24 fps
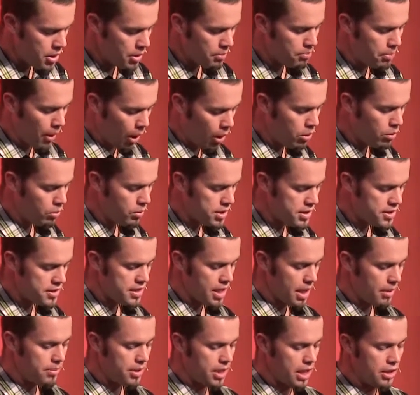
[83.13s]
the boat with
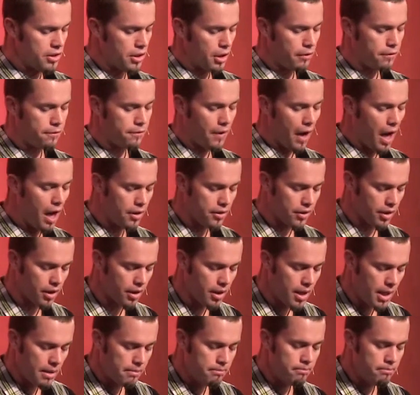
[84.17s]
Zebedee, their father,